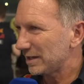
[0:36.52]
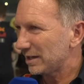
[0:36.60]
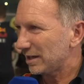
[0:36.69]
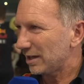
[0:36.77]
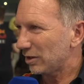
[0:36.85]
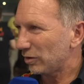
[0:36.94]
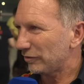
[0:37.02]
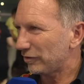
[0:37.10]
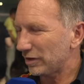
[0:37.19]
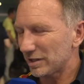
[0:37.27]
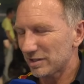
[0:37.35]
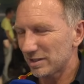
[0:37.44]
a lot
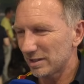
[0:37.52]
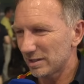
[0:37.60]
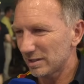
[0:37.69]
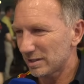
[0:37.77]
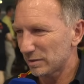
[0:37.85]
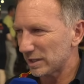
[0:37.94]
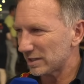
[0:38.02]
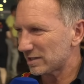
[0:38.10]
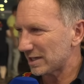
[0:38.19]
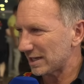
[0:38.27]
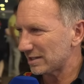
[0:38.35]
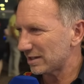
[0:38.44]
for us to
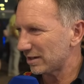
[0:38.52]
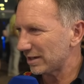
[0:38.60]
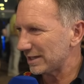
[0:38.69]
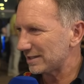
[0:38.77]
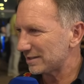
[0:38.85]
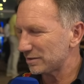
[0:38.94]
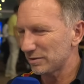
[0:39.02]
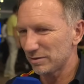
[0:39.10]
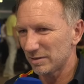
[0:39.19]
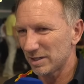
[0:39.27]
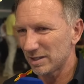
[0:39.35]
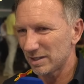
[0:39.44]
understand tonight,
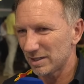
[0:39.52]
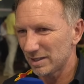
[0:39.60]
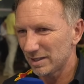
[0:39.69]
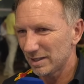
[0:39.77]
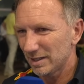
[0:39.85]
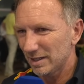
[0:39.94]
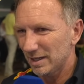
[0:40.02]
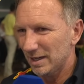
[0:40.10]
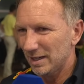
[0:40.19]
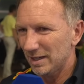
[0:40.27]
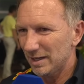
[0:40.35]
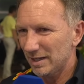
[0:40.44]
to
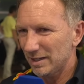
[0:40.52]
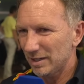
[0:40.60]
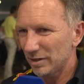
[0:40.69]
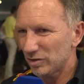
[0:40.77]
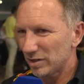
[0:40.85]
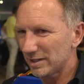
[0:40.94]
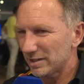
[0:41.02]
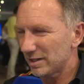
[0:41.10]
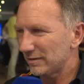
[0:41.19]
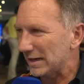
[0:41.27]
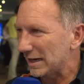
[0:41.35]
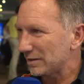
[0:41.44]
try and
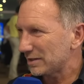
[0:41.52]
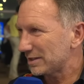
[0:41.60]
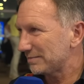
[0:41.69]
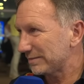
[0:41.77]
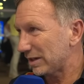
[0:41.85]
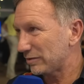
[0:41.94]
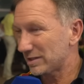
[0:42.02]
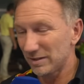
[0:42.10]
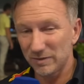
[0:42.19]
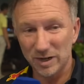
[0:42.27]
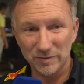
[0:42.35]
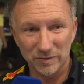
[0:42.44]
turn around, and
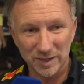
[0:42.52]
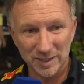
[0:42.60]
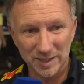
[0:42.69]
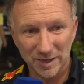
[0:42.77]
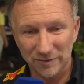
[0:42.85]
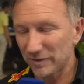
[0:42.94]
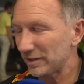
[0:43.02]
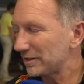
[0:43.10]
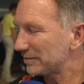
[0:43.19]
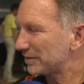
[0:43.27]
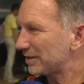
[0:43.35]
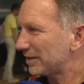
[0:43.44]
obviously very, very tough
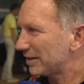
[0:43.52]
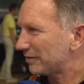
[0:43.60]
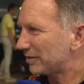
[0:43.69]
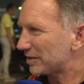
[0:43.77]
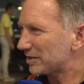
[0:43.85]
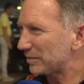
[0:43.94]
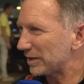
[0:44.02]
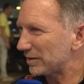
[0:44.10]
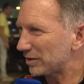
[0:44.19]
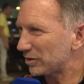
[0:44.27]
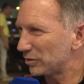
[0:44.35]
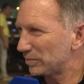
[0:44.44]
for us to
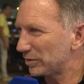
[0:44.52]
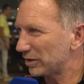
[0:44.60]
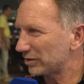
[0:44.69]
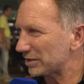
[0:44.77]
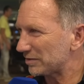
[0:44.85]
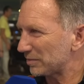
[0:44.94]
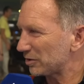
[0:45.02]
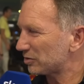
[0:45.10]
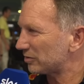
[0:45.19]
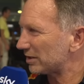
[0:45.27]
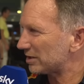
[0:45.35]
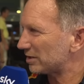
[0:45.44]
make good progress from
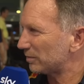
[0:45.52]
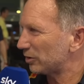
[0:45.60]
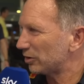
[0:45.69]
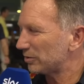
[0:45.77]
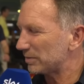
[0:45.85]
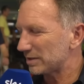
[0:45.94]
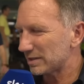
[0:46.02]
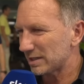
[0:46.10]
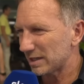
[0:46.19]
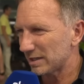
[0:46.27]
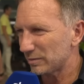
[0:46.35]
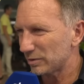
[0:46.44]
those grids tomorrow,
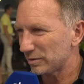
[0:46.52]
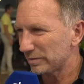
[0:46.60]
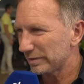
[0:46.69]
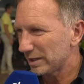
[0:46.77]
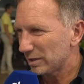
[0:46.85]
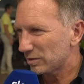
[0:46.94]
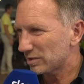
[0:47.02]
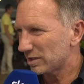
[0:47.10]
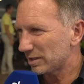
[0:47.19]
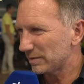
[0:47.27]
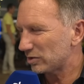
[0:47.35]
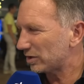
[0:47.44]
but we'll
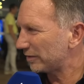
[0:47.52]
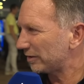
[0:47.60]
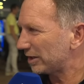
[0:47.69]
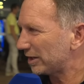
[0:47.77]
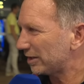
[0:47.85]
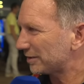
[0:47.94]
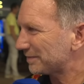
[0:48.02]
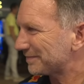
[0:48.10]
certainly be trying very hard.